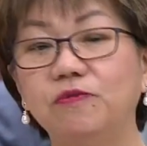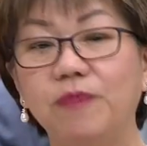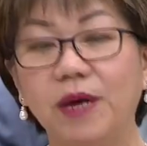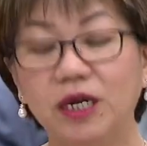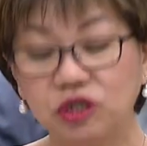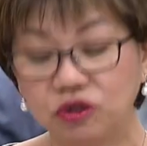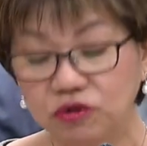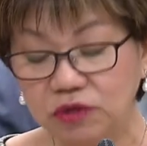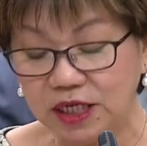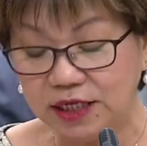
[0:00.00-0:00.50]
with
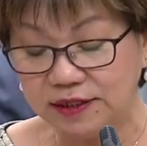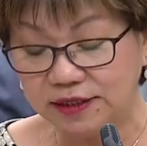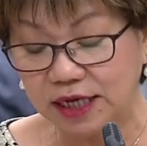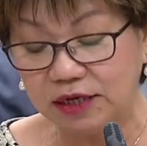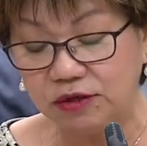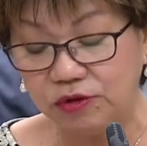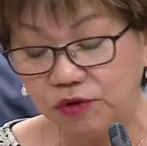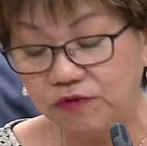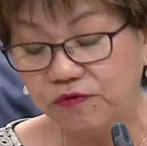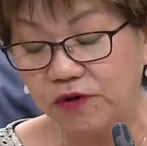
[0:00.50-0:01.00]
special needs
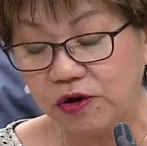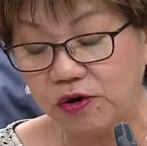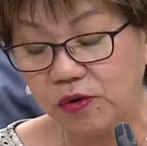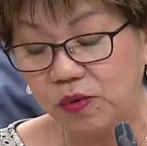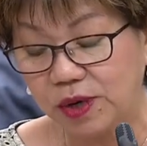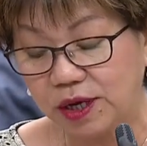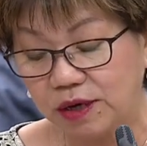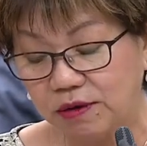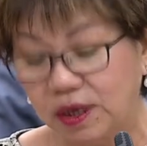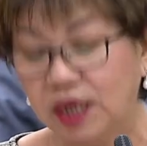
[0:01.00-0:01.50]
I know very
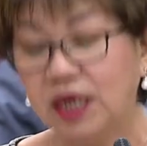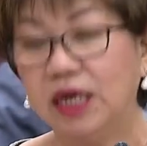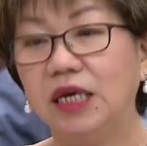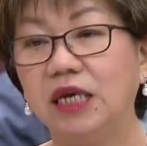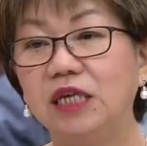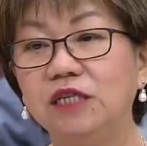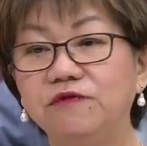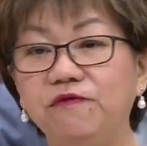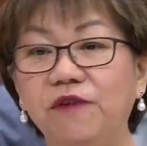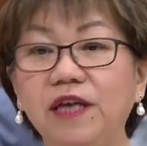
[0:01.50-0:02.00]
well
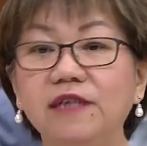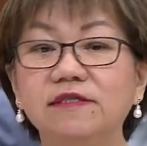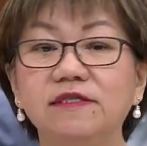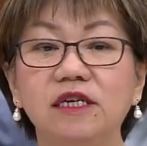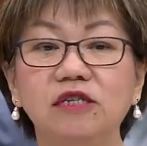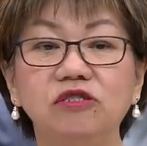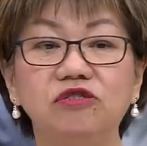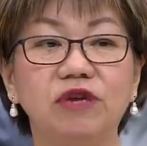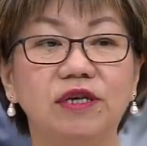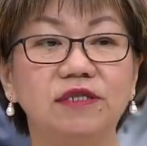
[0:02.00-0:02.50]
is
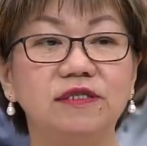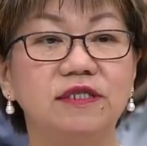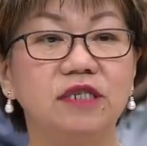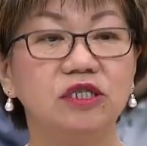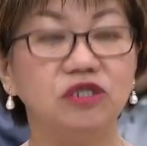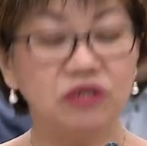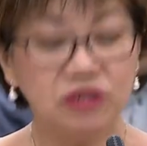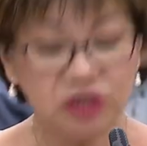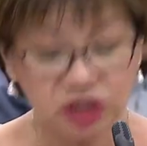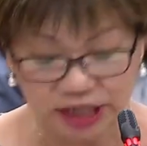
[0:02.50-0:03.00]
facing
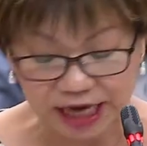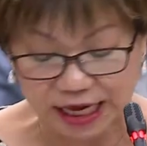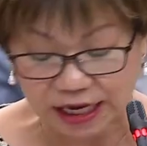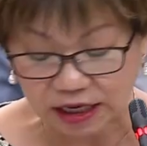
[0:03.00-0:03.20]
transition